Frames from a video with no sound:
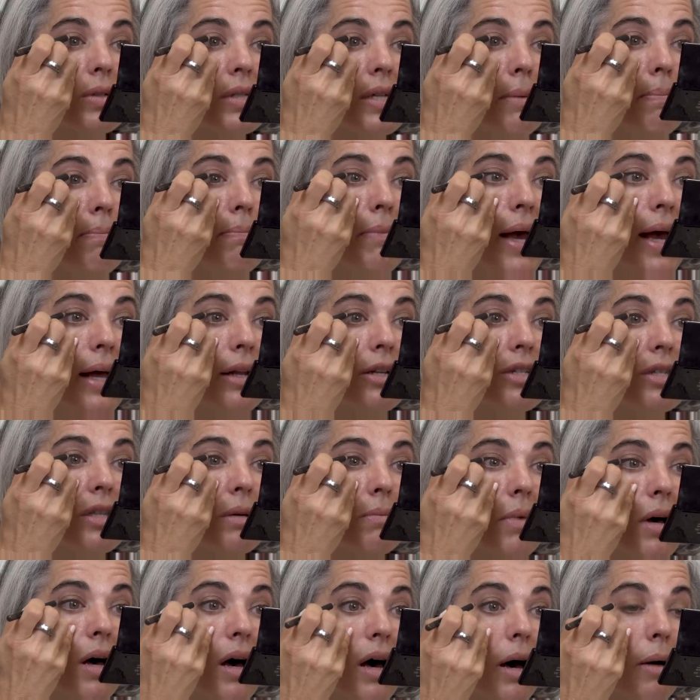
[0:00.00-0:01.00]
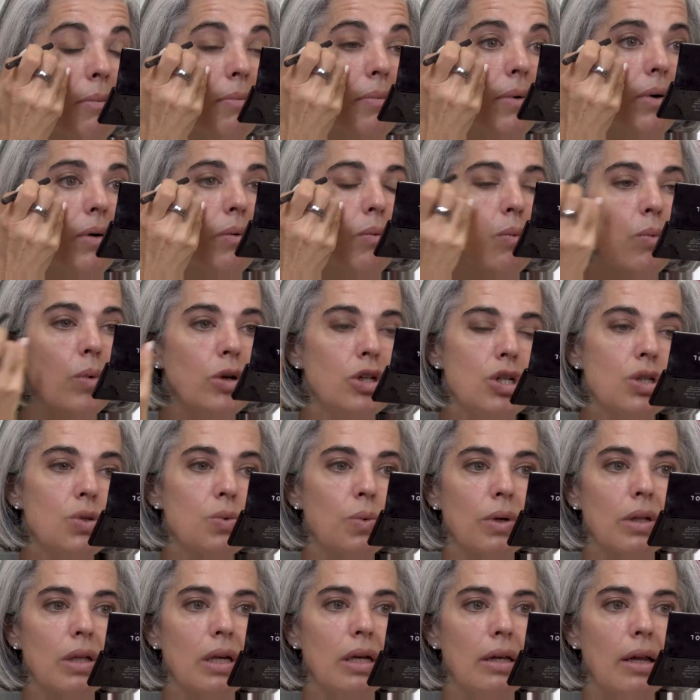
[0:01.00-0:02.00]
and match them up, which is
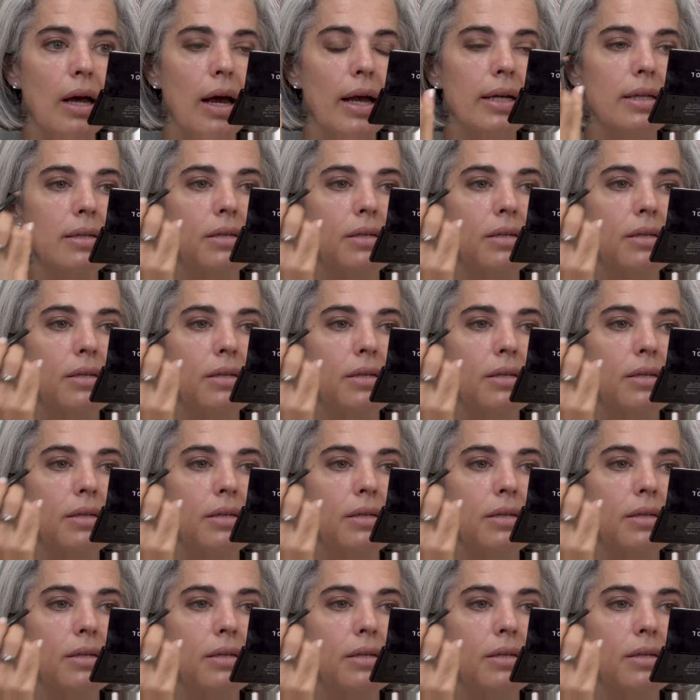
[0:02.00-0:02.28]
really nice.